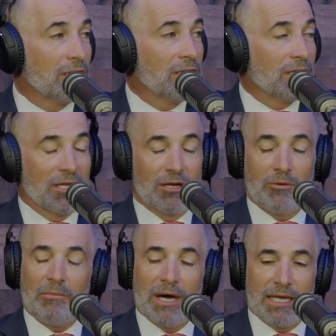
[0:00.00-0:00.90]

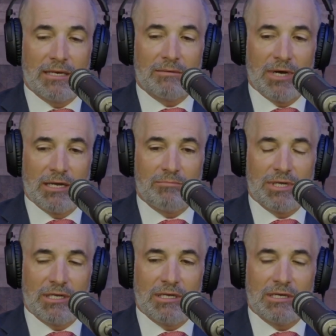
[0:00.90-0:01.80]
might
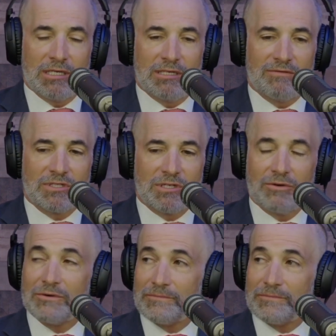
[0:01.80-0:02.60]
be so.